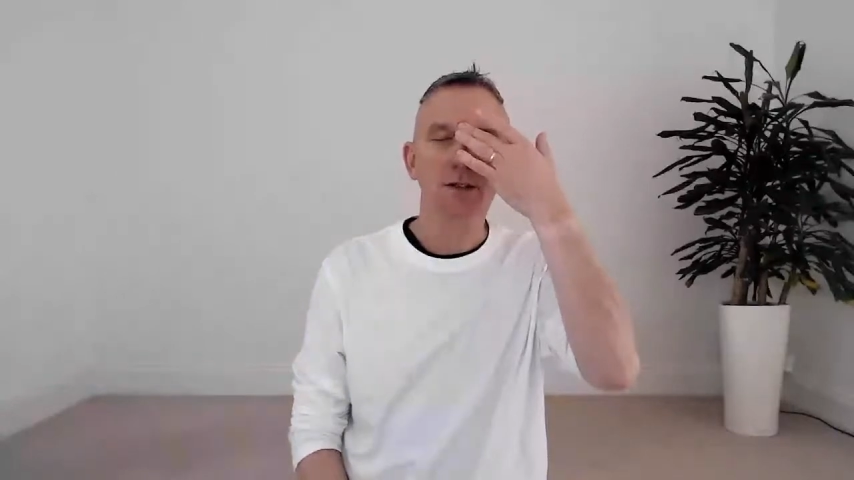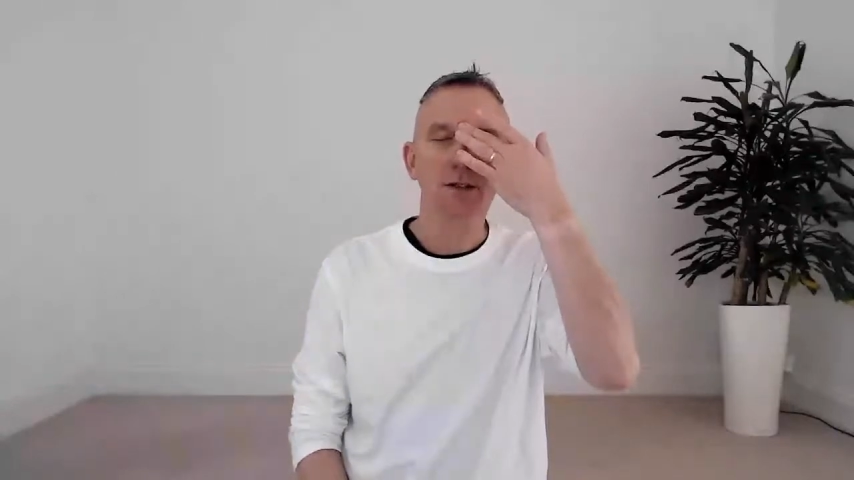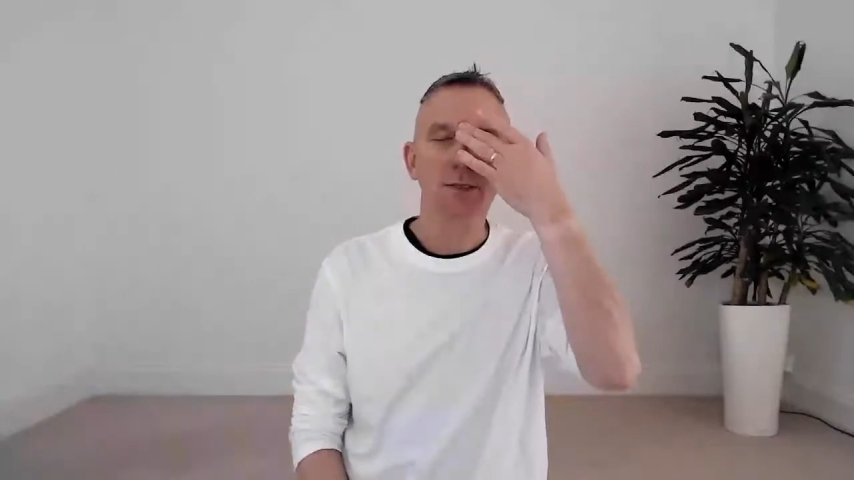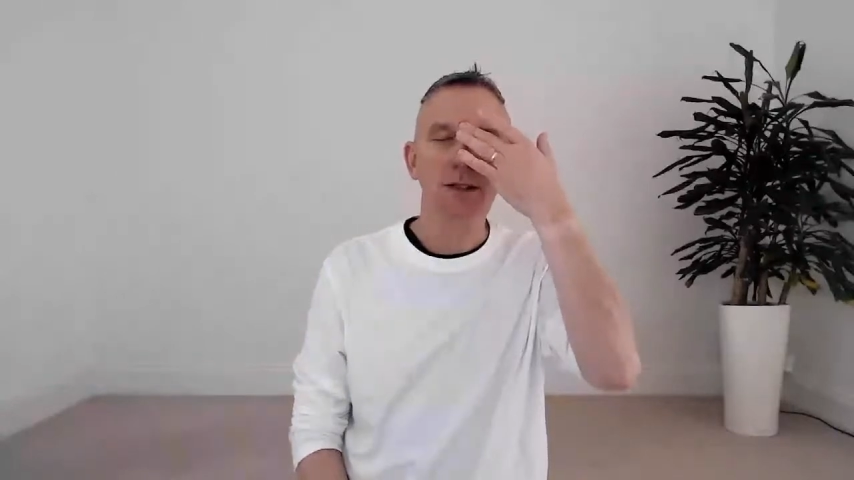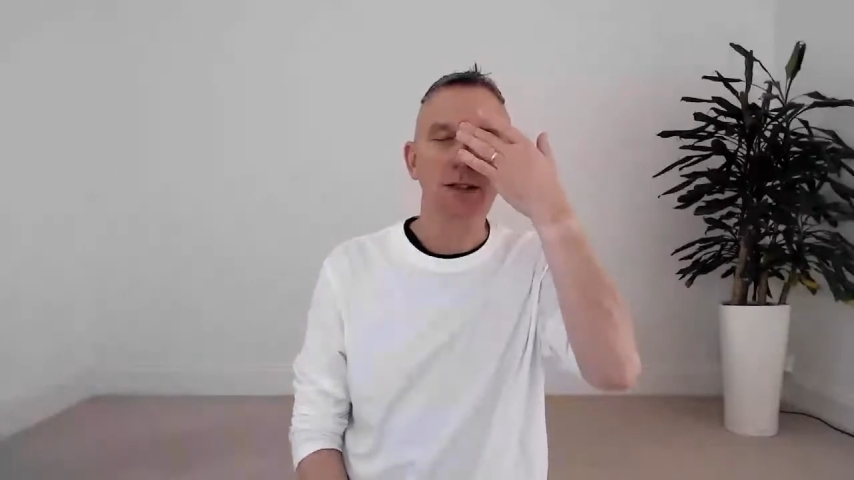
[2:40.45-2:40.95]
you
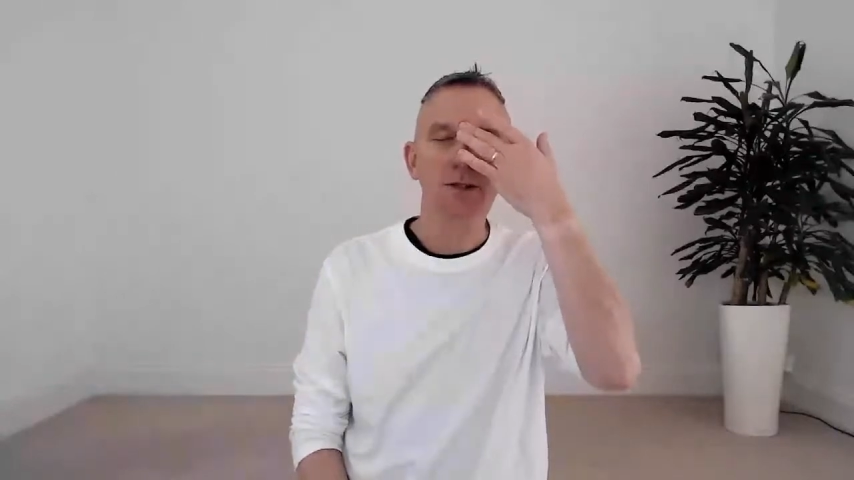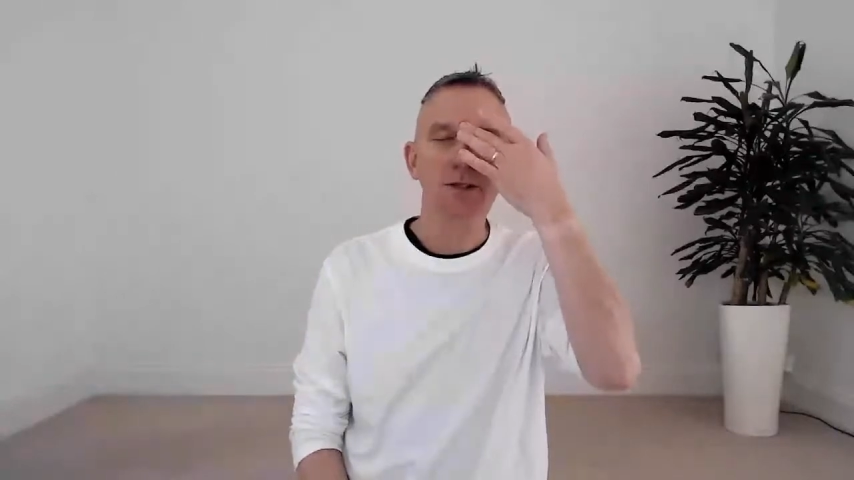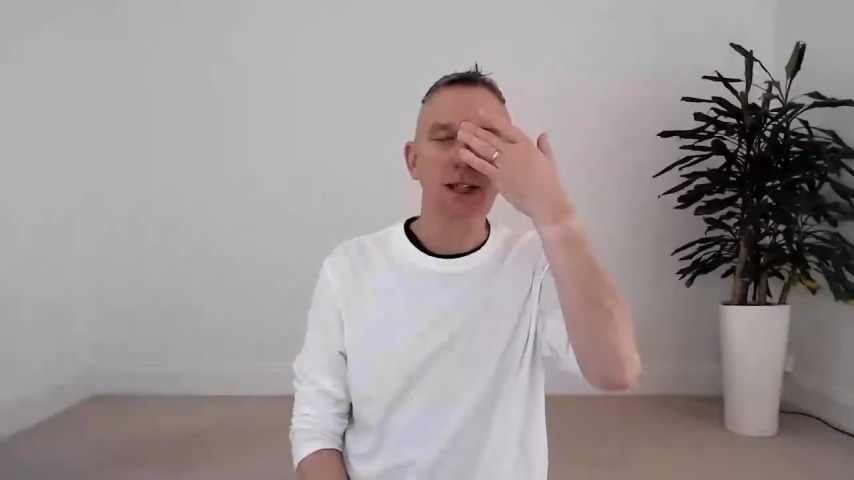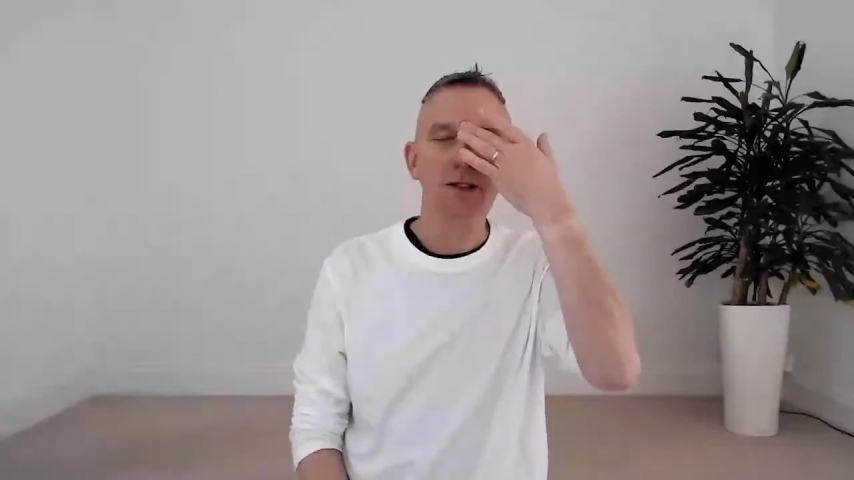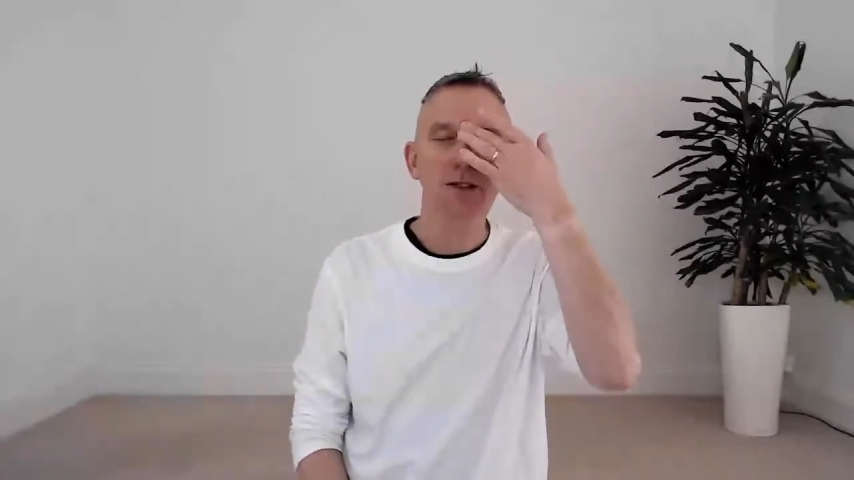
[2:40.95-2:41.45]
bring your
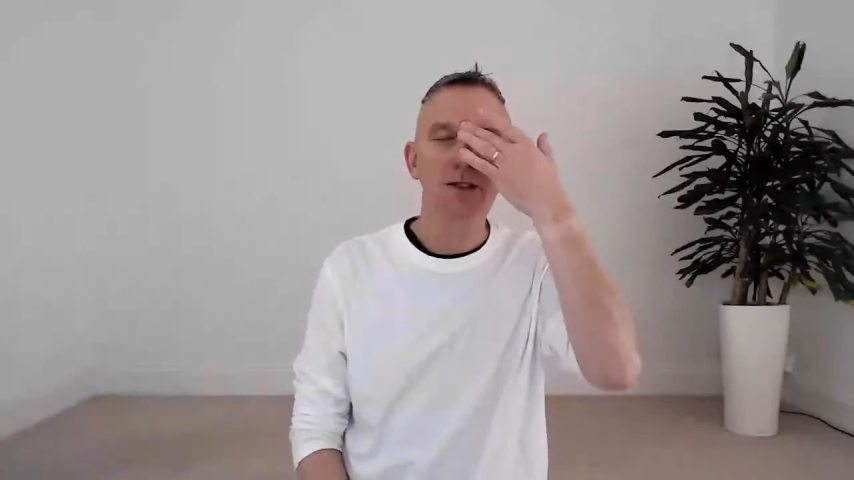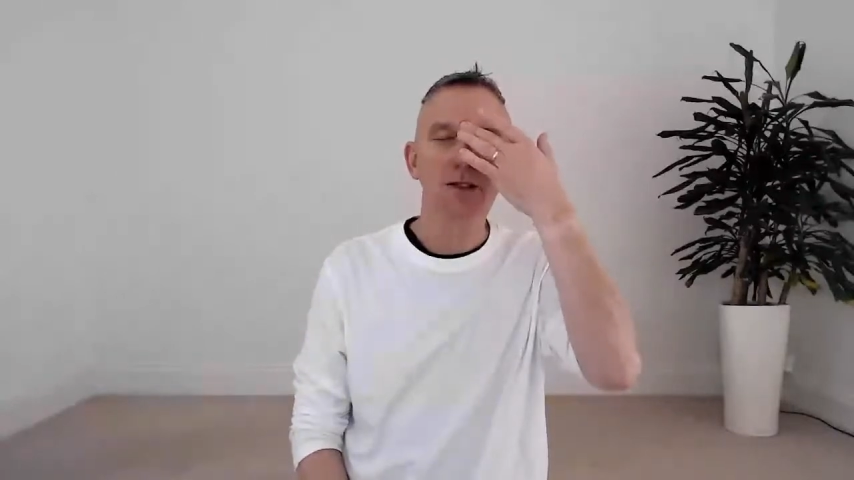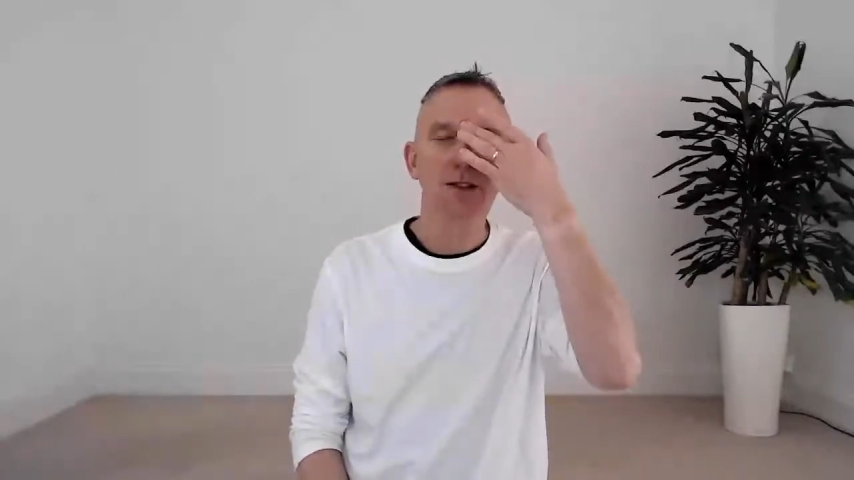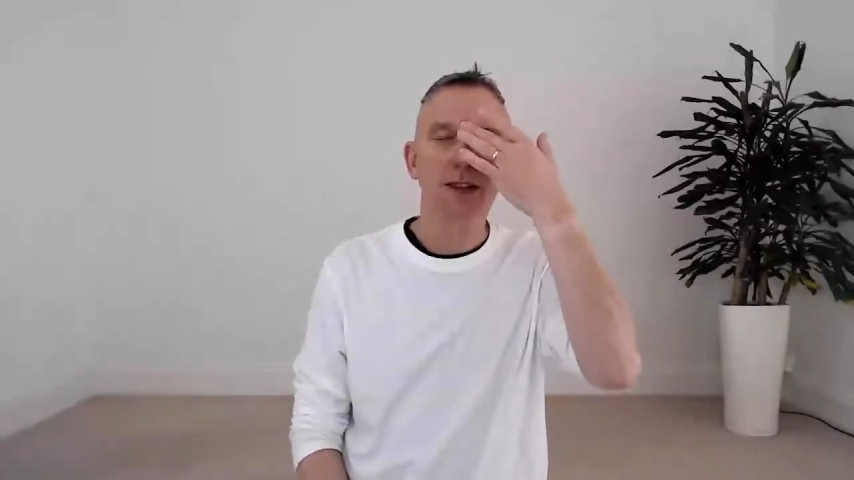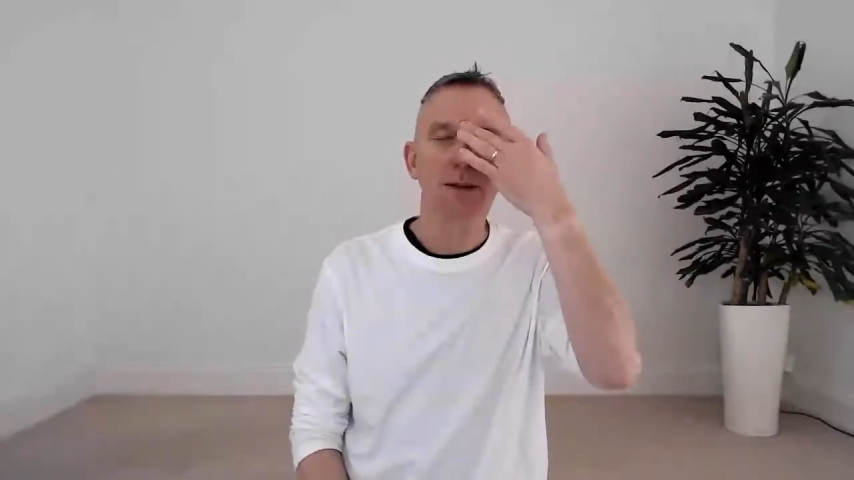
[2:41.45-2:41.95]
attention
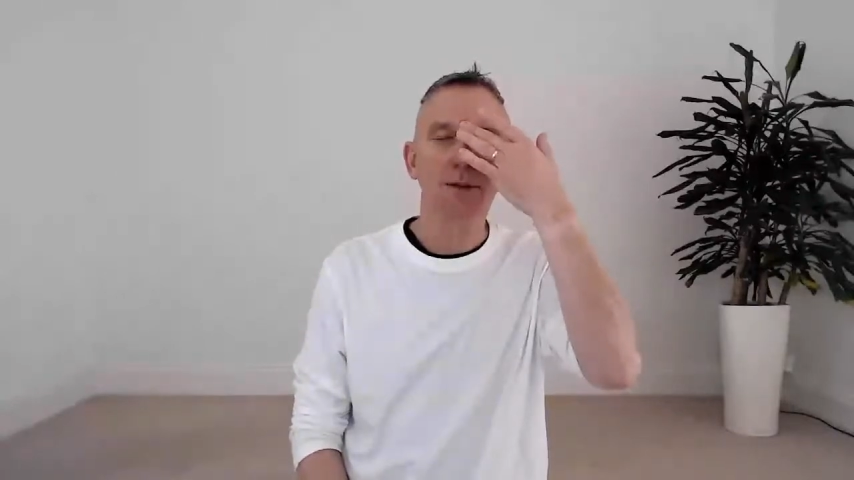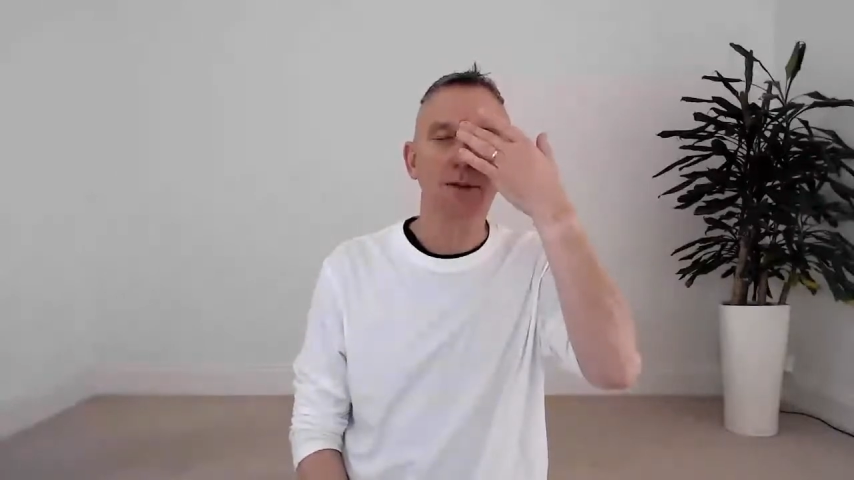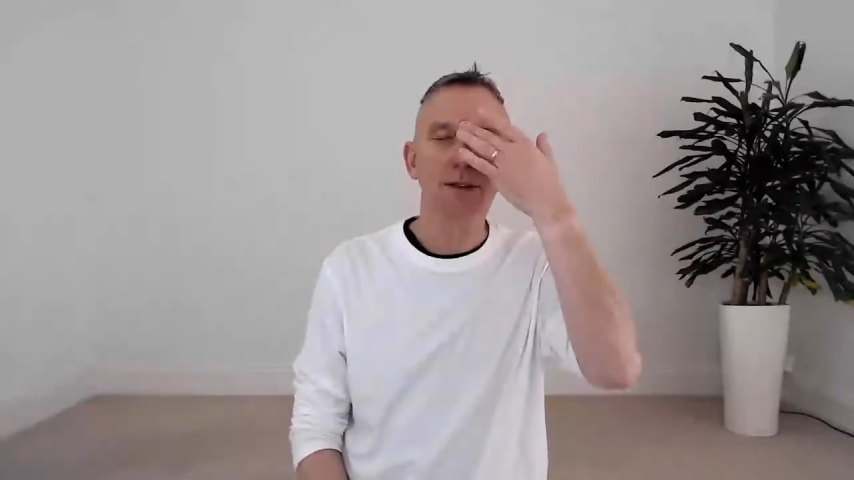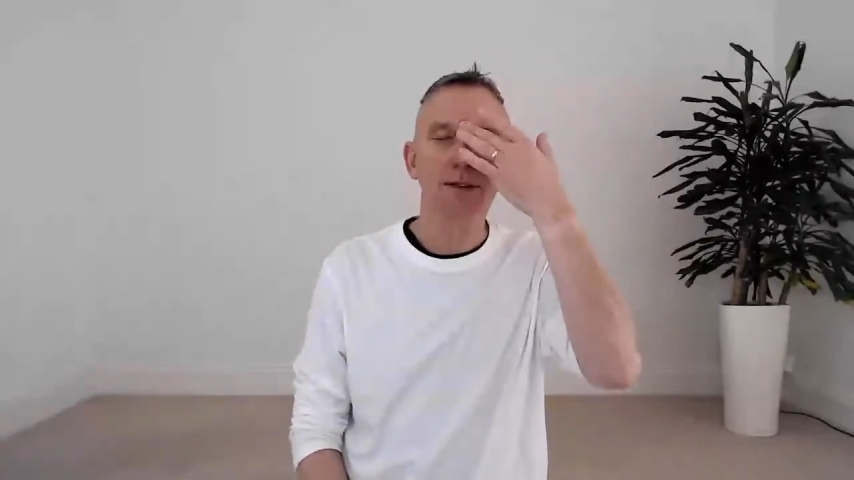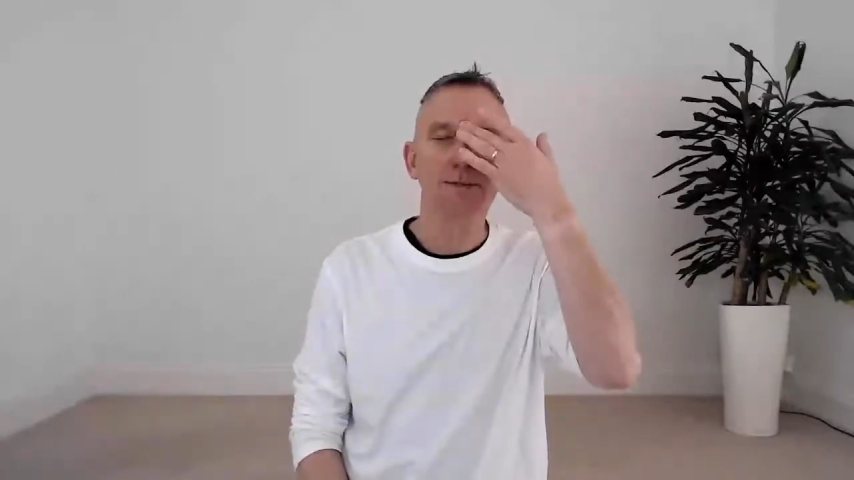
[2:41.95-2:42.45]
to that
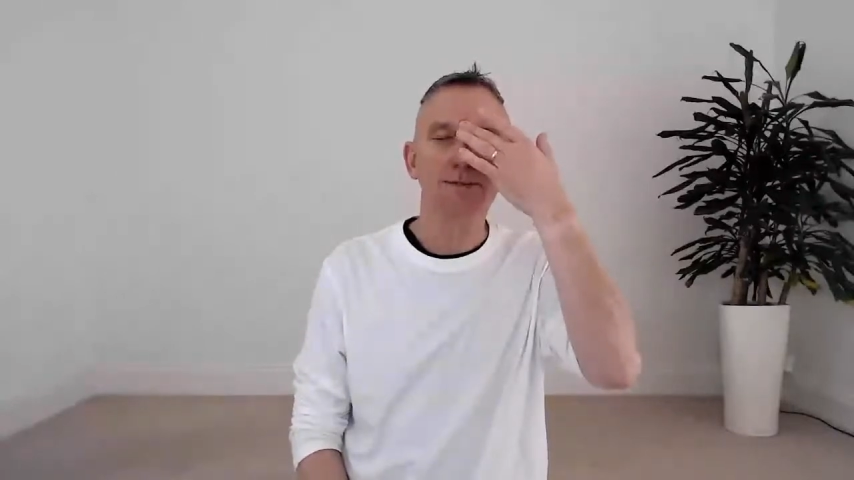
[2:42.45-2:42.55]
point.